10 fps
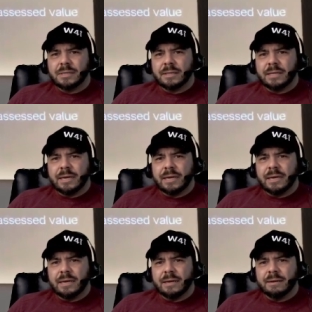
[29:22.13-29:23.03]

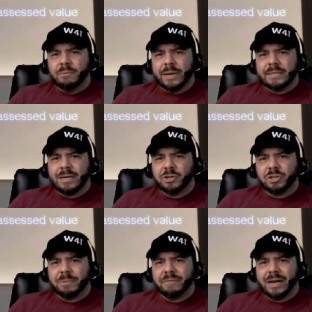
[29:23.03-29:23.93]
the Wayne
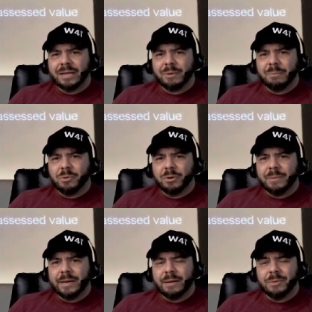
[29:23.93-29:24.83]
Township Advisory Board
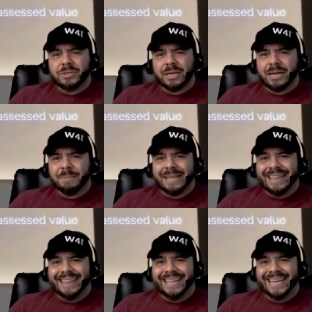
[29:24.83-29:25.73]
meeting, which is going to be
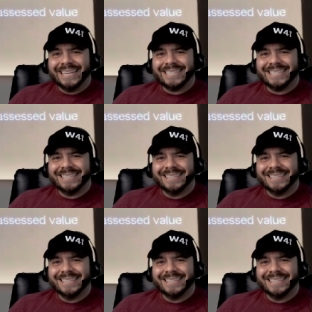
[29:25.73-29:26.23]
lit.